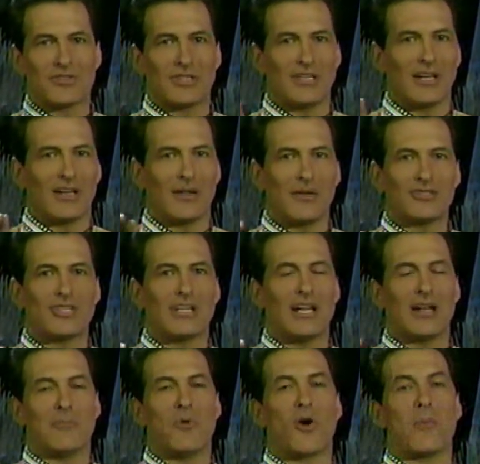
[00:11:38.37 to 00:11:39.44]
She
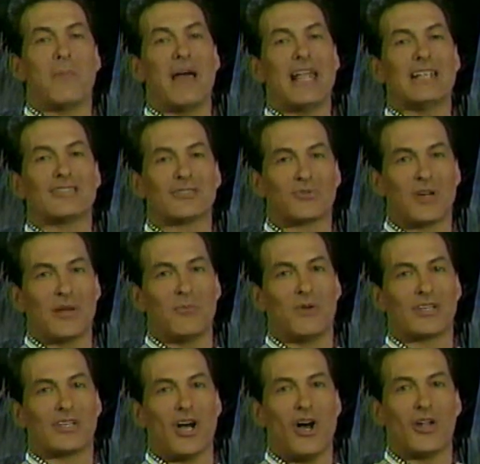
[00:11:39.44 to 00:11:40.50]
did a more mainstream
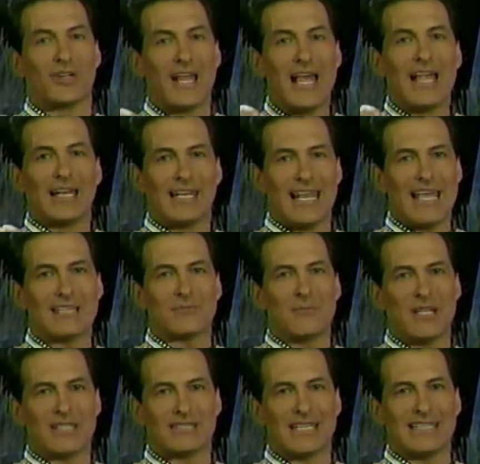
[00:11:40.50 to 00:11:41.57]
one called
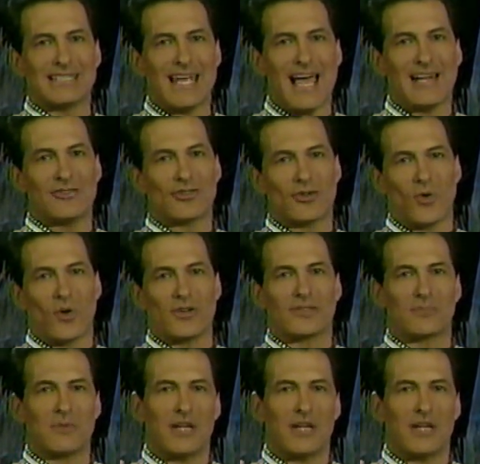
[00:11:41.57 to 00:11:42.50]
Lesbians in Tight Shorts,